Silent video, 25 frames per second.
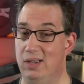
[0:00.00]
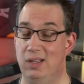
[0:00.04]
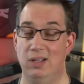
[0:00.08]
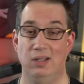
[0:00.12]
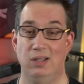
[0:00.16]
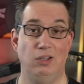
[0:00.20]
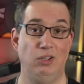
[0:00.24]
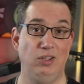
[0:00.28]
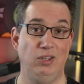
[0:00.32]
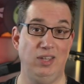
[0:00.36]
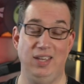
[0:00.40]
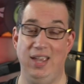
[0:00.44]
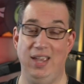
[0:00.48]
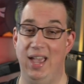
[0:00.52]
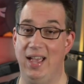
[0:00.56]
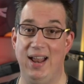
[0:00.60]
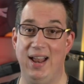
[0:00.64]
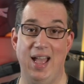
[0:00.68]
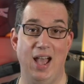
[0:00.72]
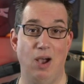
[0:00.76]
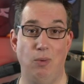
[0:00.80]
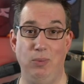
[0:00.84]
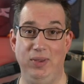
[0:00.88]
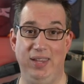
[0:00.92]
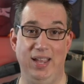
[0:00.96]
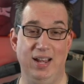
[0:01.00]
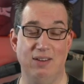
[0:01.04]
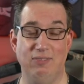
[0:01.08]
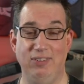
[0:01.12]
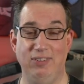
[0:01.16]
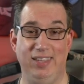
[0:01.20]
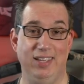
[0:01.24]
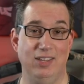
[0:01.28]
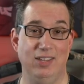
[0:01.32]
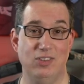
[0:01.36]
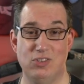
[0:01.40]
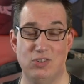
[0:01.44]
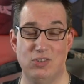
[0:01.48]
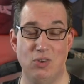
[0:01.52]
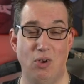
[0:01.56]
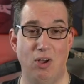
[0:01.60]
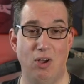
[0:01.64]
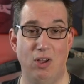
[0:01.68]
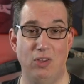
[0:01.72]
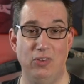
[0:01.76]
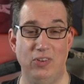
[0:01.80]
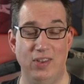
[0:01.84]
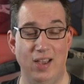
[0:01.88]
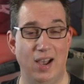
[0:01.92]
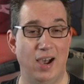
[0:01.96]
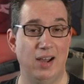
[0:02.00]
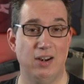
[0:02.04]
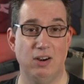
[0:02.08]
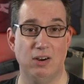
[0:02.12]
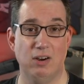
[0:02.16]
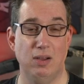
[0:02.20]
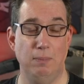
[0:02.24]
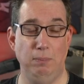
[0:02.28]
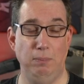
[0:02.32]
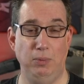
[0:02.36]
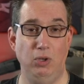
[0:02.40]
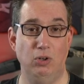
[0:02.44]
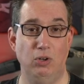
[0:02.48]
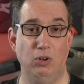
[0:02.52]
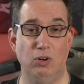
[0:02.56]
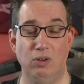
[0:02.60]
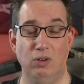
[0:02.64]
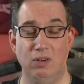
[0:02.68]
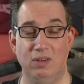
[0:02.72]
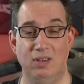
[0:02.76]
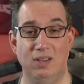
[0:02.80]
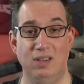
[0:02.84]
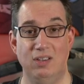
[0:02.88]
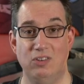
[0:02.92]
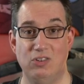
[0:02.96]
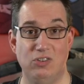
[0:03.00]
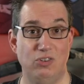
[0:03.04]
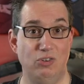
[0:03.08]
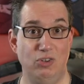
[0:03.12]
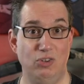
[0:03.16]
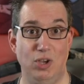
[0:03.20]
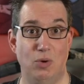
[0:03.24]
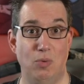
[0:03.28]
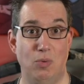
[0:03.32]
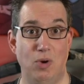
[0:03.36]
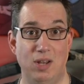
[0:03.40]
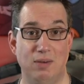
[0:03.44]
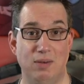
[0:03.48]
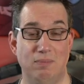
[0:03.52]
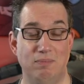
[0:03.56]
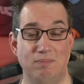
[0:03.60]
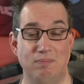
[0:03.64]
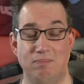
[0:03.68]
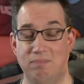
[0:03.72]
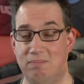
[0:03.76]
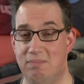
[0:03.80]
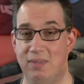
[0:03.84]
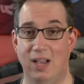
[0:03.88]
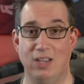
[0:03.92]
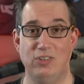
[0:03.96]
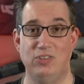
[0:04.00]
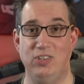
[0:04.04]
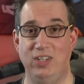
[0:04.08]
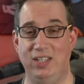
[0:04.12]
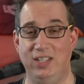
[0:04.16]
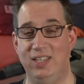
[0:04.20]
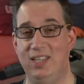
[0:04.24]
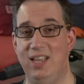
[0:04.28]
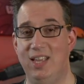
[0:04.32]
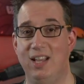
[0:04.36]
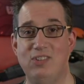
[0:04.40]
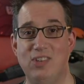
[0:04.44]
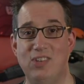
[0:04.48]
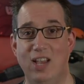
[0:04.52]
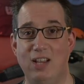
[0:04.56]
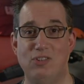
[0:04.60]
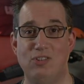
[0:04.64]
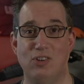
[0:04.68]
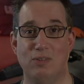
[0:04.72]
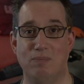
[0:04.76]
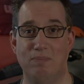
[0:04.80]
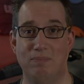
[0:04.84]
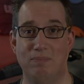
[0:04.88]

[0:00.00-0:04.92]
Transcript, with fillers: looking at how we get everything installed on our computer, Studio One. I'll see you in the next one.